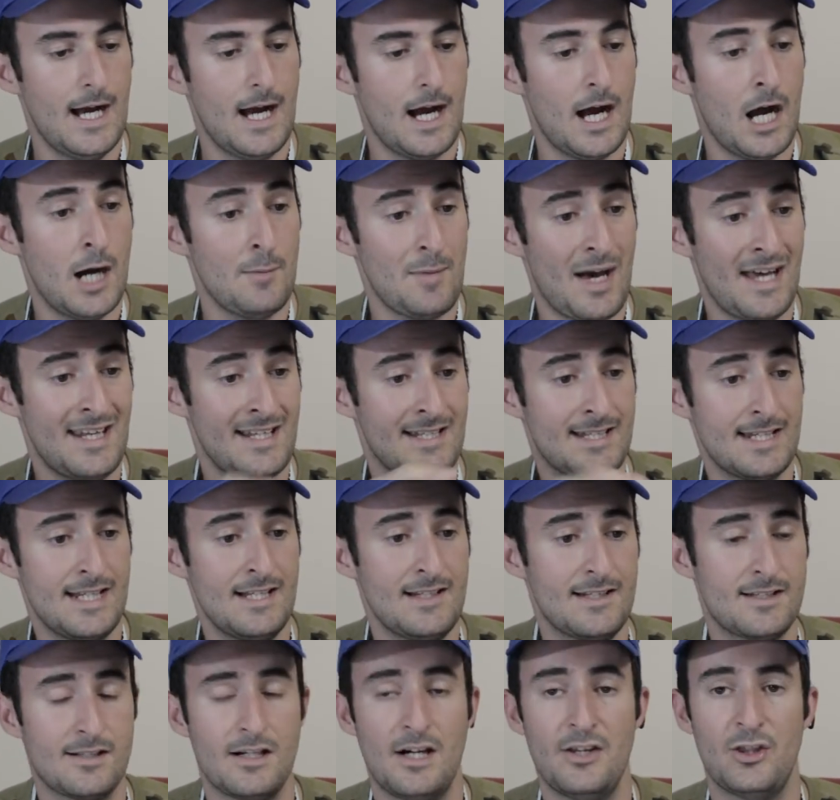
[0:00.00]
And it's
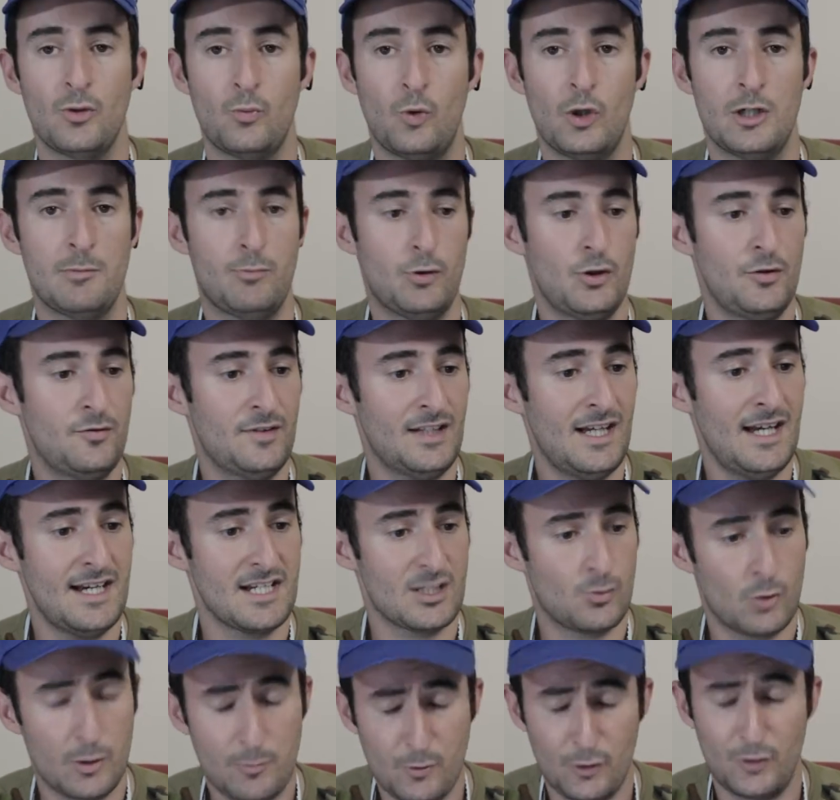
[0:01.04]
inside the waterproof case.
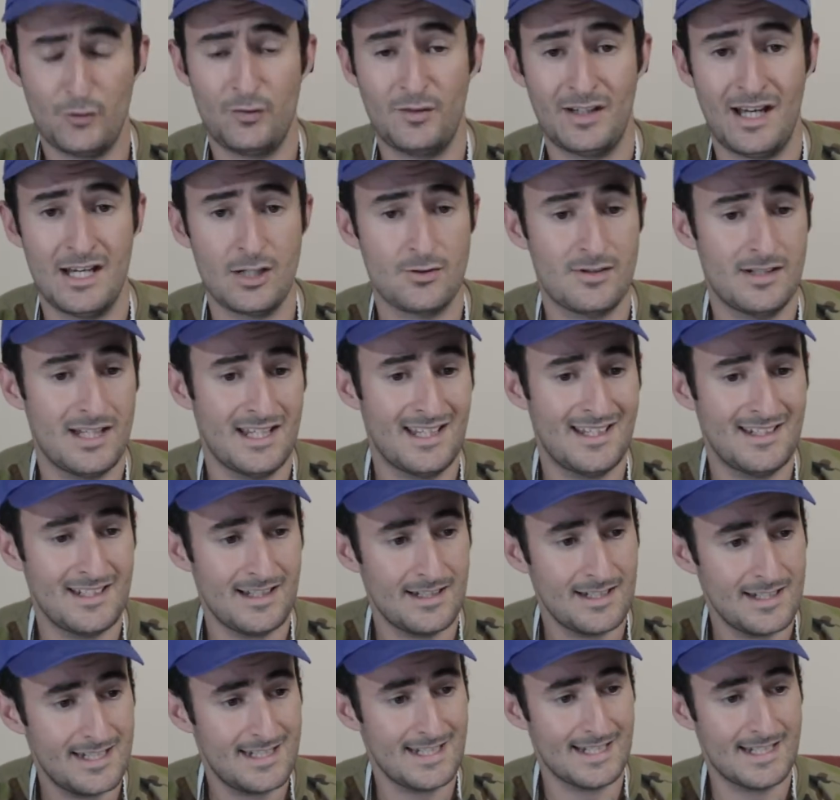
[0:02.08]
The waterproof case will take you down
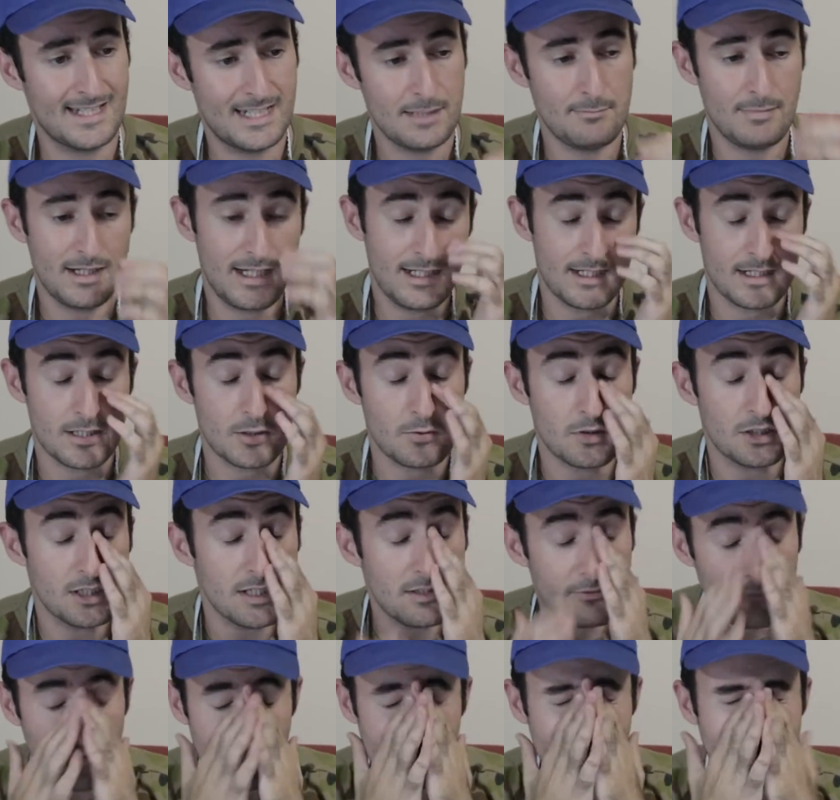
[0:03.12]
to 60 meters, which
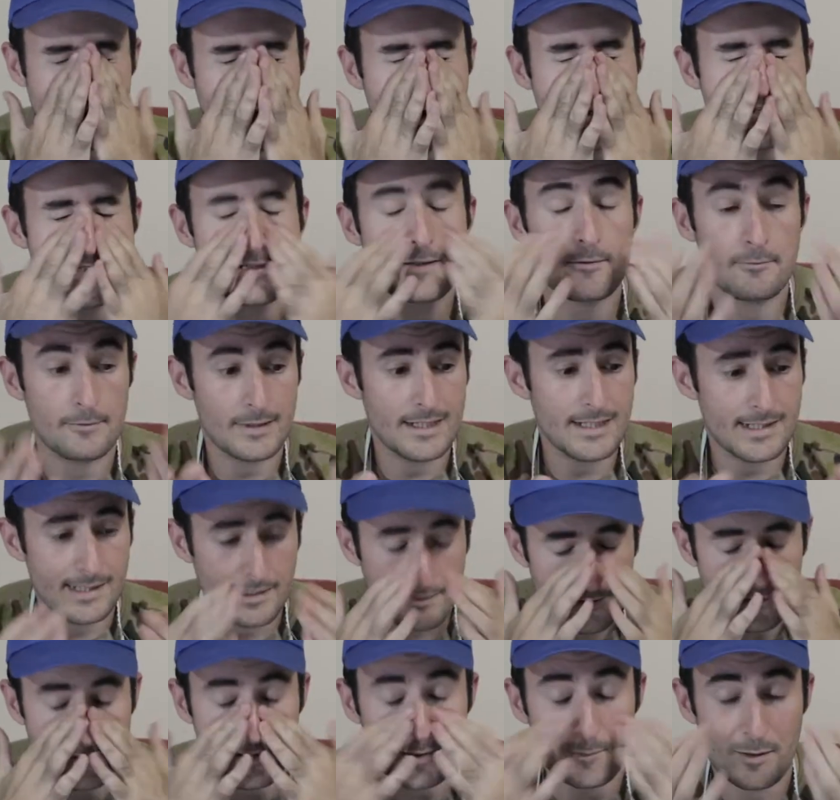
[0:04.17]
is really nice. What is
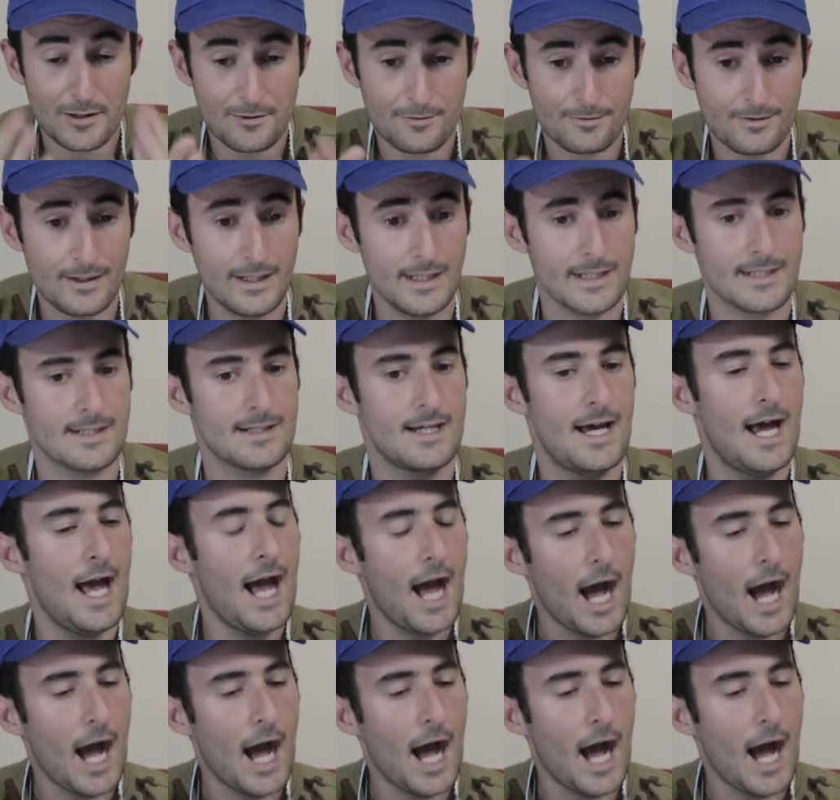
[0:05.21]
going on in my face?